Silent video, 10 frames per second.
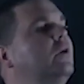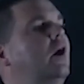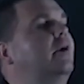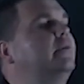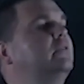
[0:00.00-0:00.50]

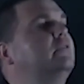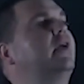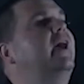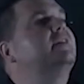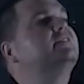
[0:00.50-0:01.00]
I'm going to
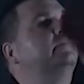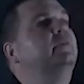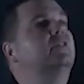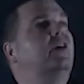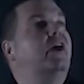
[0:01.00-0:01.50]
look at
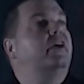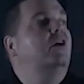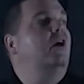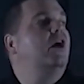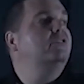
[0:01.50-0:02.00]
something like
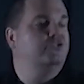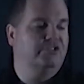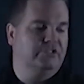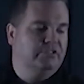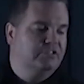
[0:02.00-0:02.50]

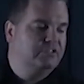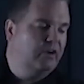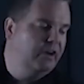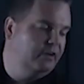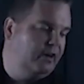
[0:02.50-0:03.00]
hydrogen
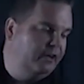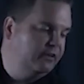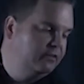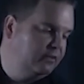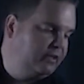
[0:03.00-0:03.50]
cyanide,
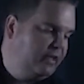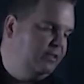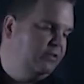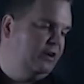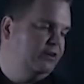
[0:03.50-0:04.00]

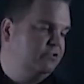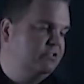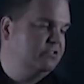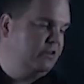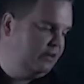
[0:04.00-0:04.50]
okay, the hydrogen
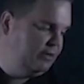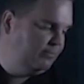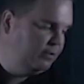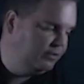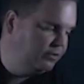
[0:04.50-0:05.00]
cyanide
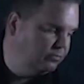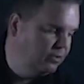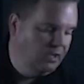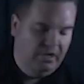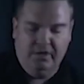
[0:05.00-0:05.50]
molecule.
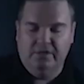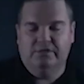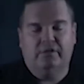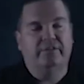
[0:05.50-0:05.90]
So